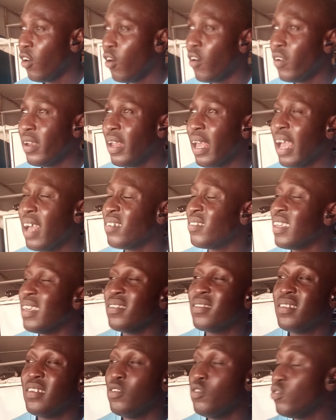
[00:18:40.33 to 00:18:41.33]
On
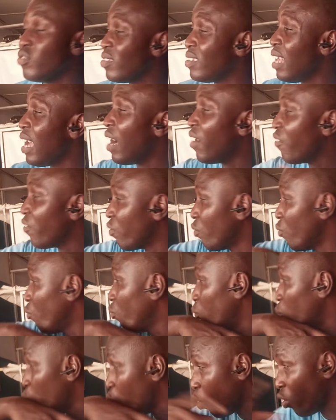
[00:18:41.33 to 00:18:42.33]
SSD, you still have
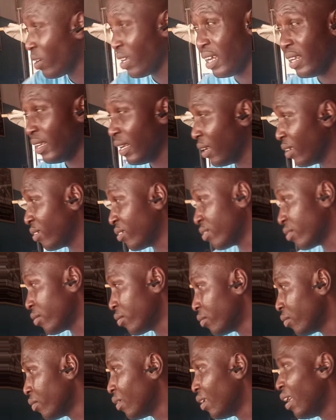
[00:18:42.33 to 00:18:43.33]
more than that.
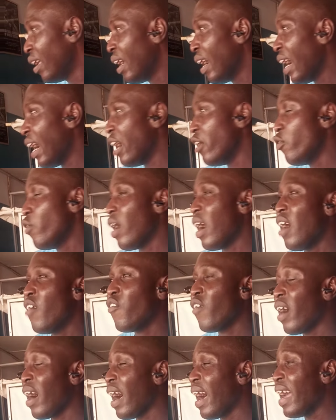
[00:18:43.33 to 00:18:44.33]
And you
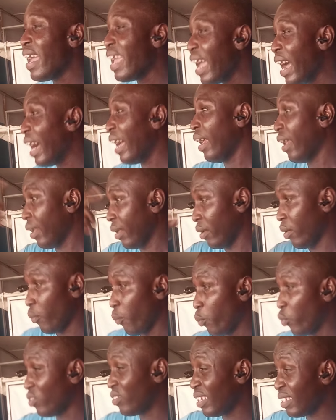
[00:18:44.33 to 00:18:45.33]
have higher
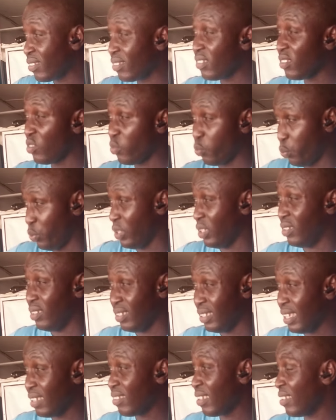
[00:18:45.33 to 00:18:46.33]
processing speed
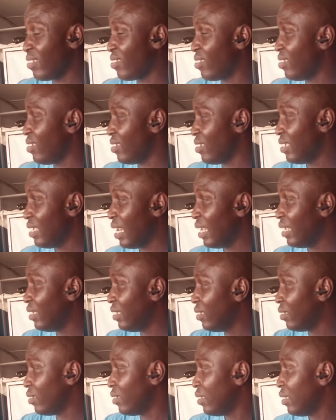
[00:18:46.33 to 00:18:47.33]
in SSD than
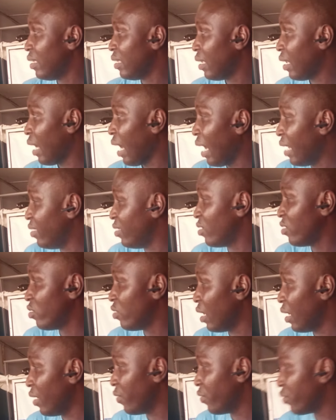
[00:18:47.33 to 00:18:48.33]
hard disk
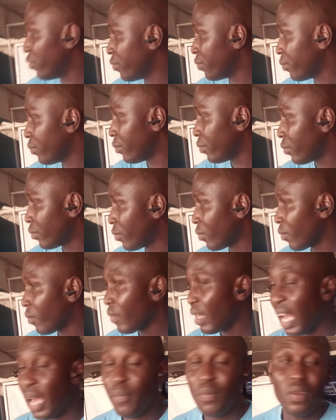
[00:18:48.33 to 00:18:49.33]
drive.
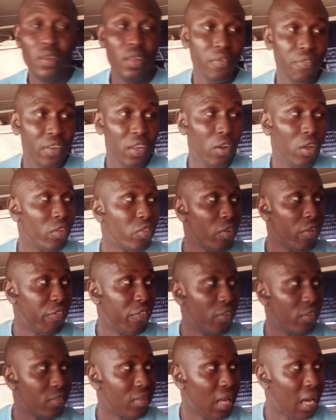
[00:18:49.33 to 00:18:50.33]
I believe a lot of us.
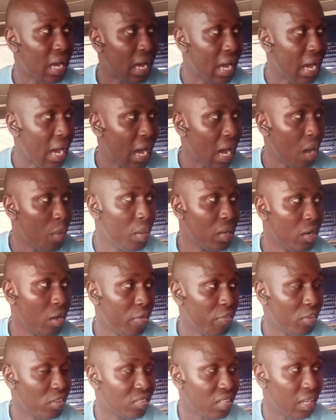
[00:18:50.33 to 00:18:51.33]
How many
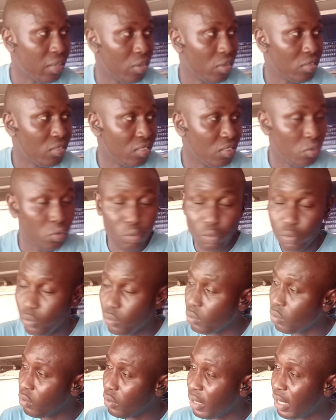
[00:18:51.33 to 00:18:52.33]
of us are not into
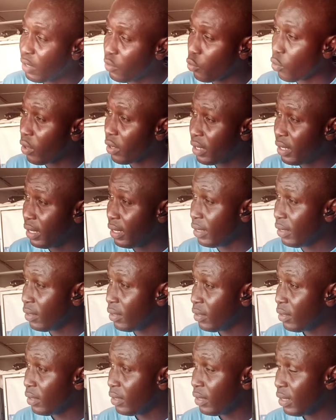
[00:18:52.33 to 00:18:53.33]
networking,
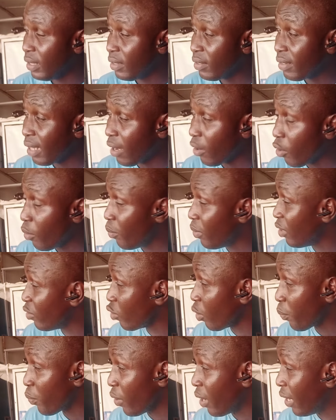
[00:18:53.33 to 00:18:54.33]
intercom? Raise
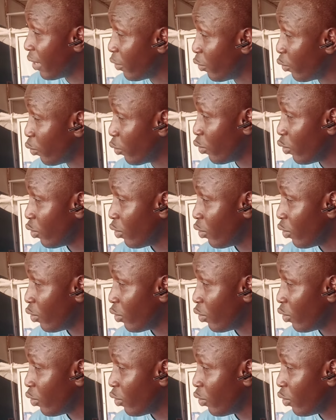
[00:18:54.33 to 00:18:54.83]
up your hand